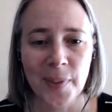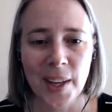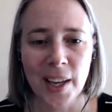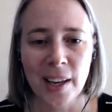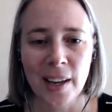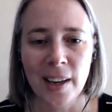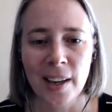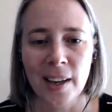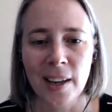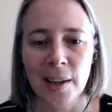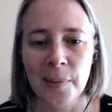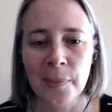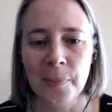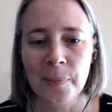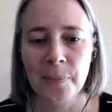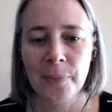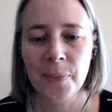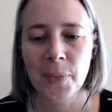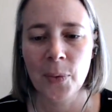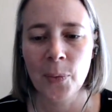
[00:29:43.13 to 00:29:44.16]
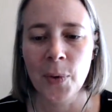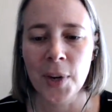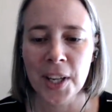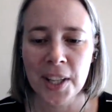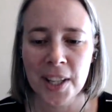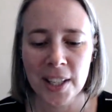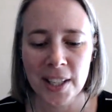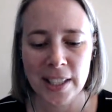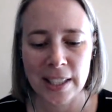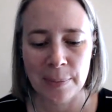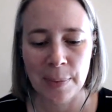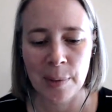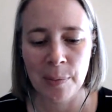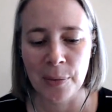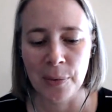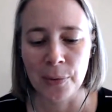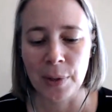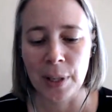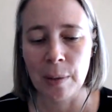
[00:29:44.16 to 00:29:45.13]
One of the things that
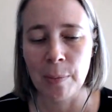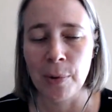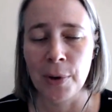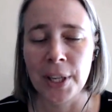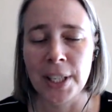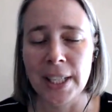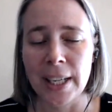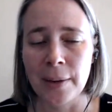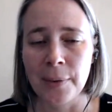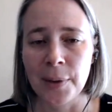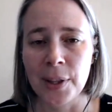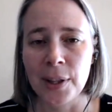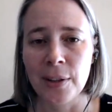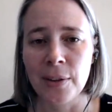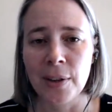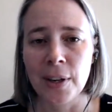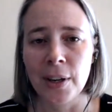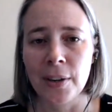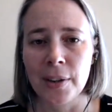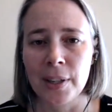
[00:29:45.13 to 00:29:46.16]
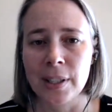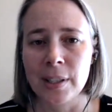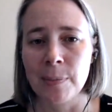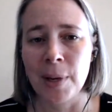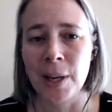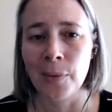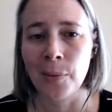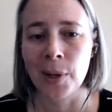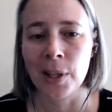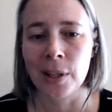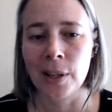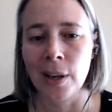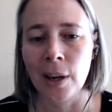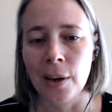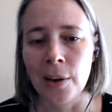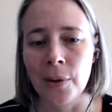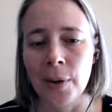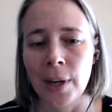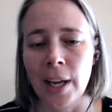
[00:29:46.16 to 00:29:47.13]
people really point out with Hugo, it's made with
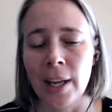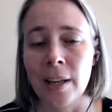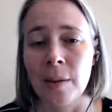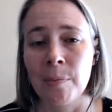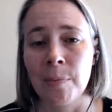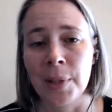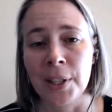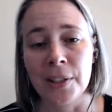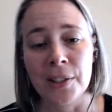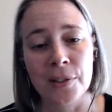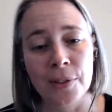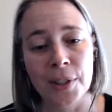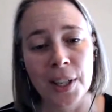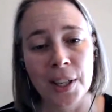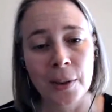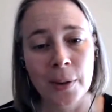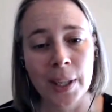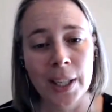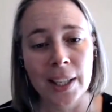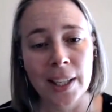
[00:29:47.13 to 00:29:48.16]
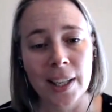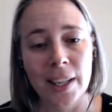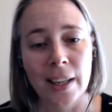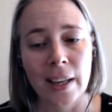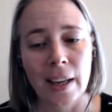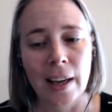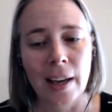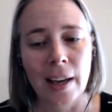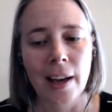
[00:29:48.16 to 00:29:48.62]
Go and it builds really quickly.